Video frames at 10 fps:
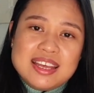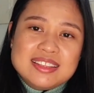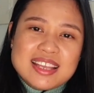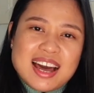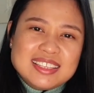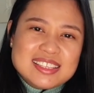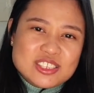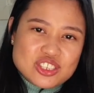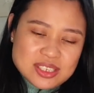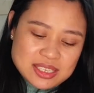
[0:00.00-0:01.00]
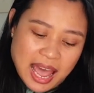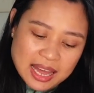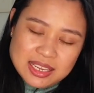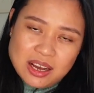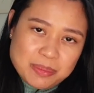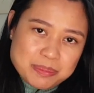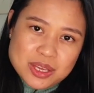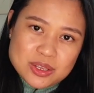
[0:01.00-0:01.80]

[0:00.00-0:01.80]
And that is just adding up,